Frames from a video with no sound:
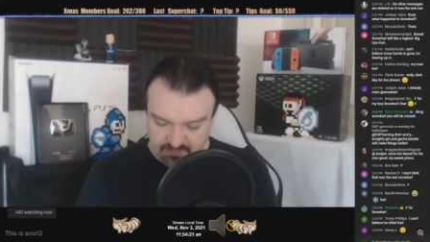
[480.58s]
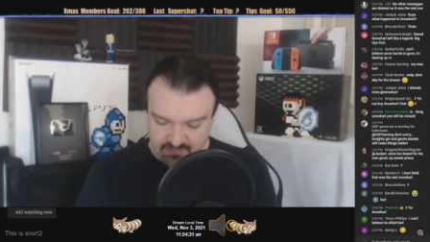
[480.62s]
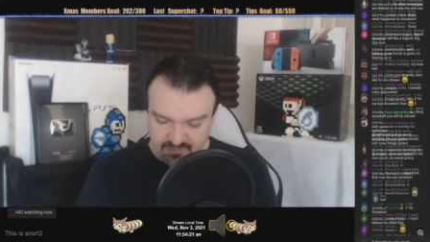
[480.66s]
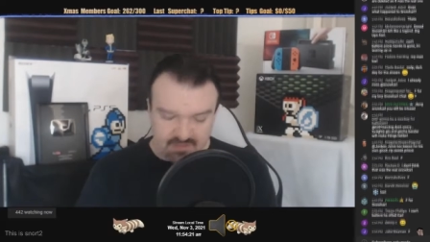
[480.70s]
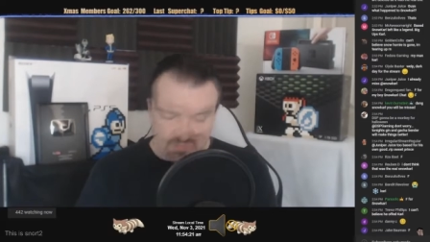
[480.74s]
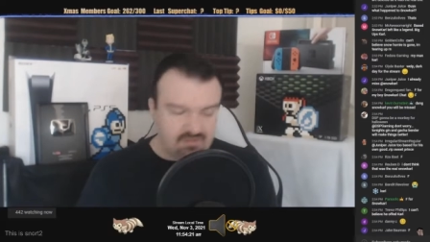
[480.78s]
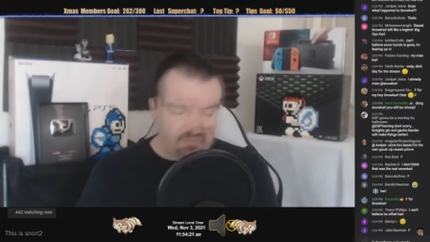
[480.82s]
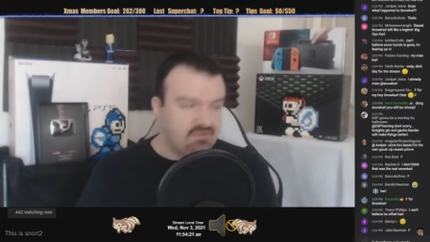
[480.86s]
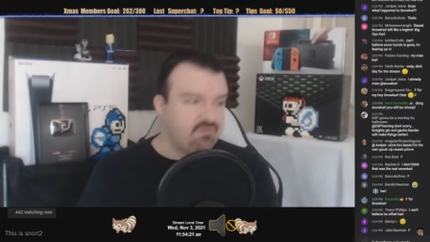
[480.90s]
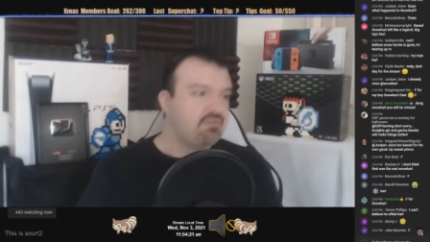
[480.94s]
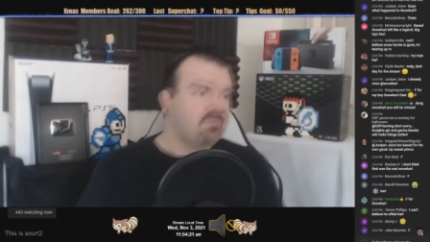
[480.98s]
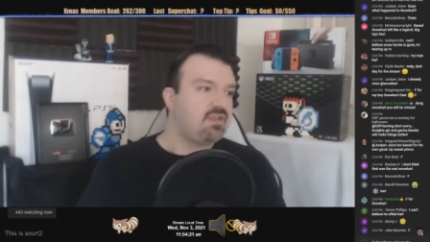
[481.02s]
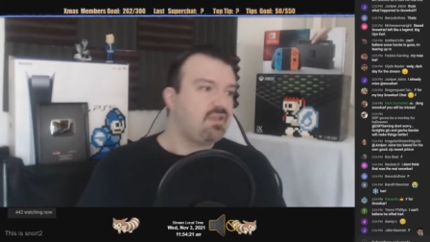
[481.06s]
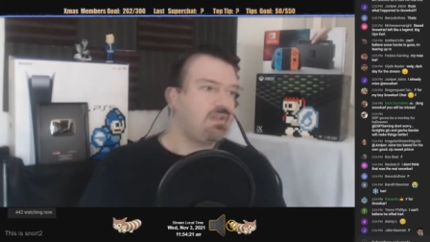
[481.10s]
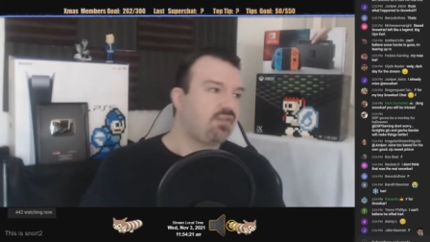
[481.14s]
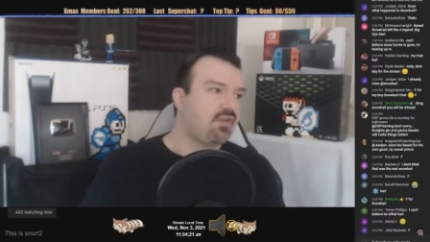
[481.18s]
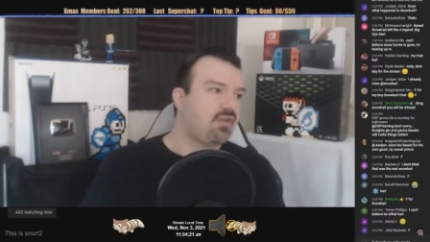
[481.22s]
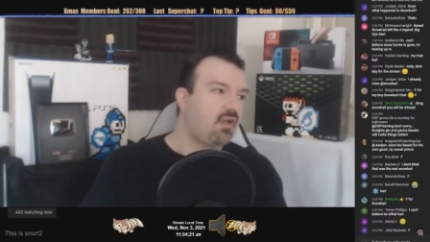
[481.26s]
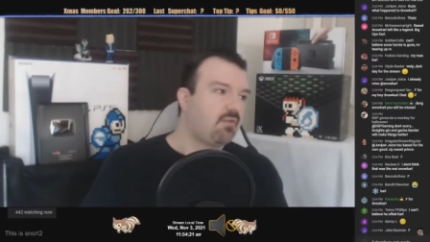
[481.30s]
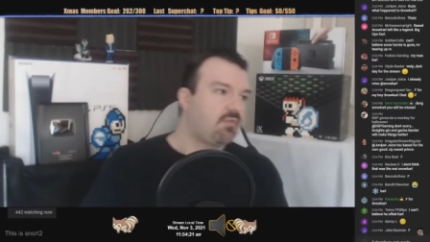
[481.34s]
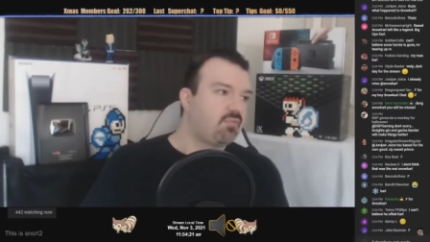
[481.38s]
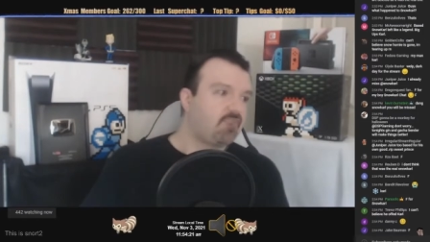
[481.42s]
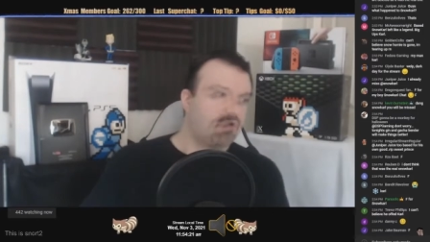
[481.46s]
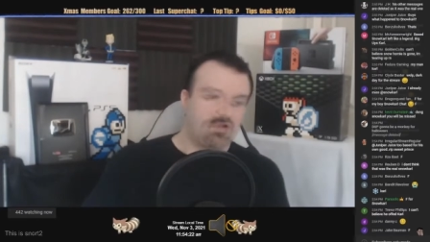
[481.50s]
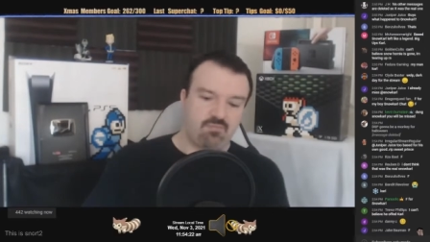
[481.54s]
They do this
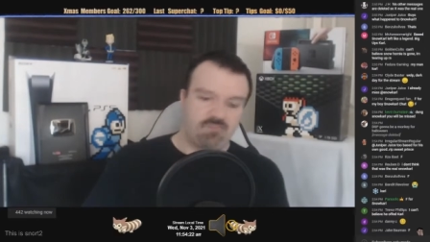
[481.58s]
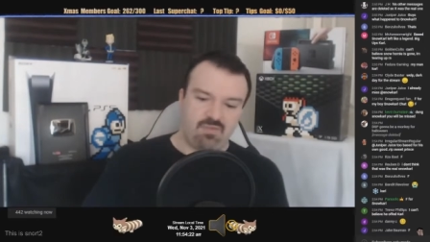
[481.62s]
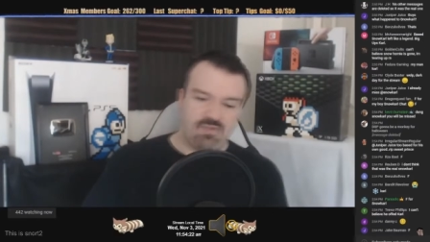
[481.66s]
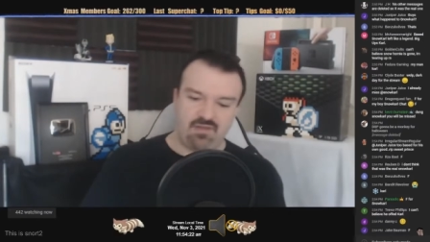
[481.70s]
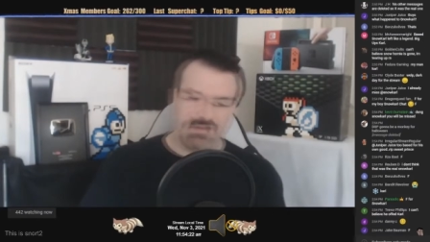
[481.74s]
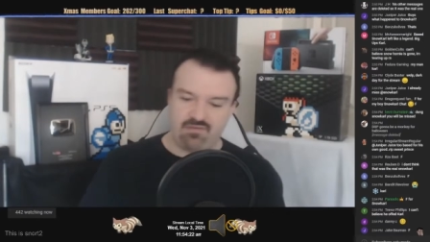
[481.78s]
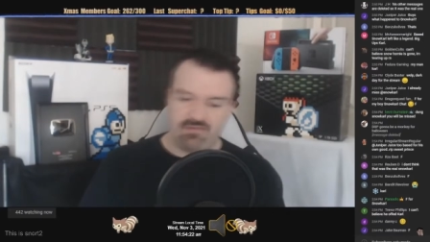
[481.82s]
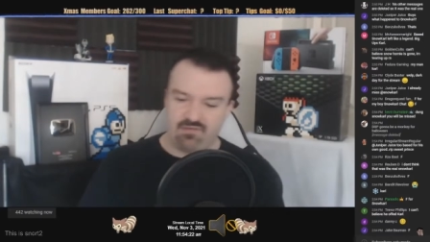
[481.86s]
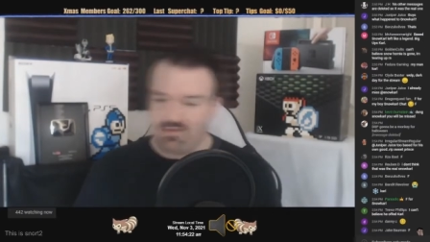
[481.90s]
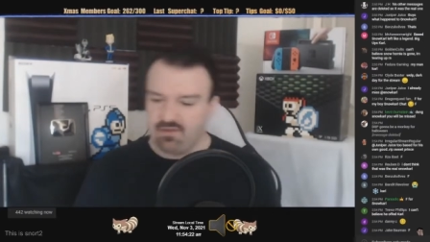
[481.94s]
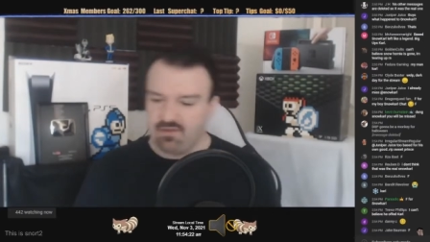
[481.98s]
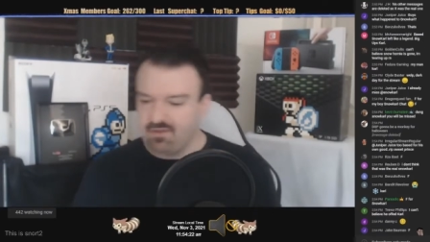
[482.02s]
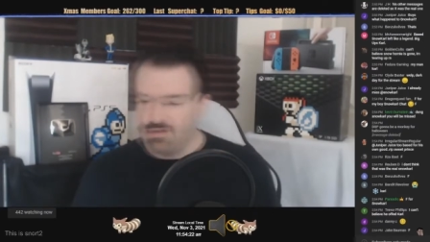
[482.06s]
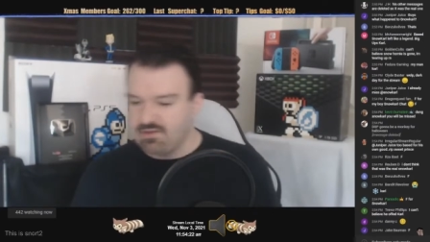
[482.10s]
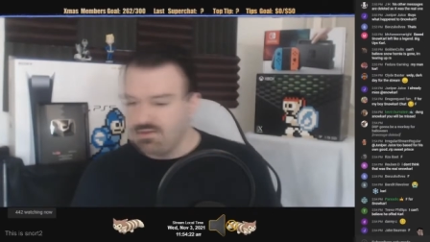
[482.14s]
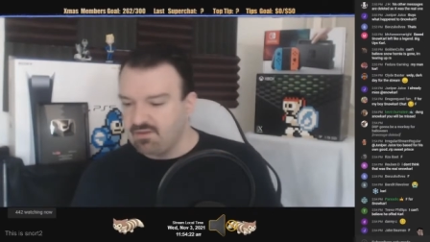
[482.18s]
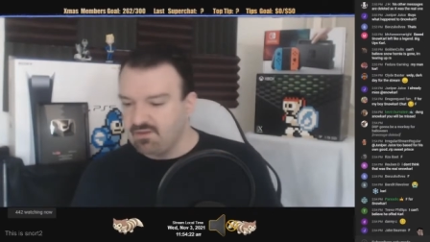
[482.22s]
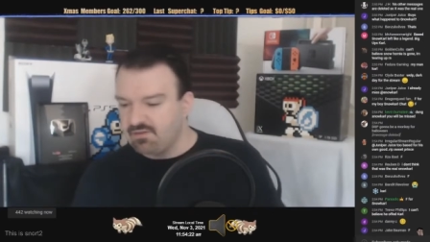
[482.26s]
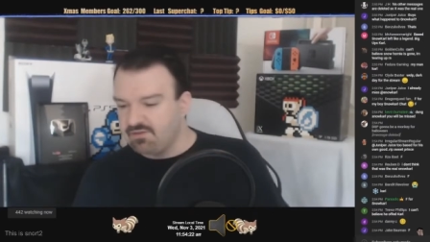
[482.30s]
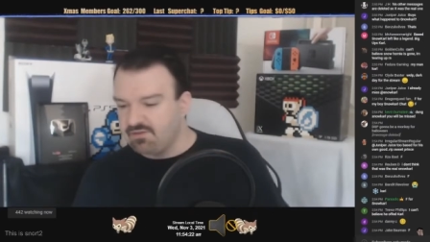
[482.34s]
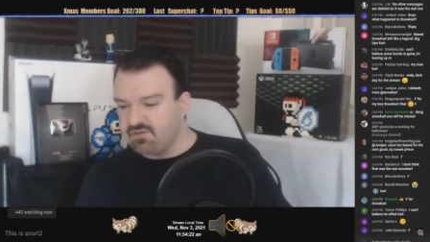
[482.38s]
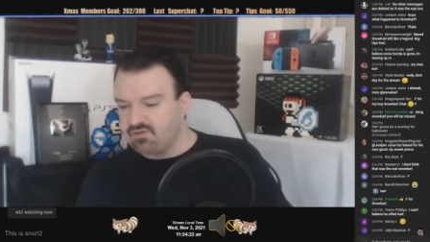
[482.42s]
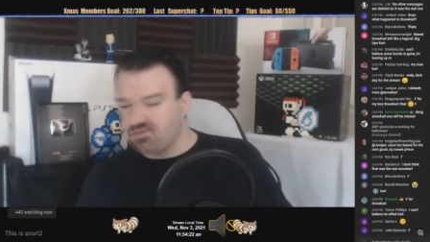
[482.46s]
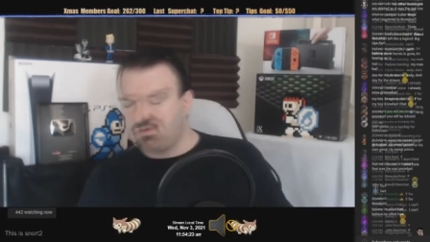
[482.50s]
on purpose to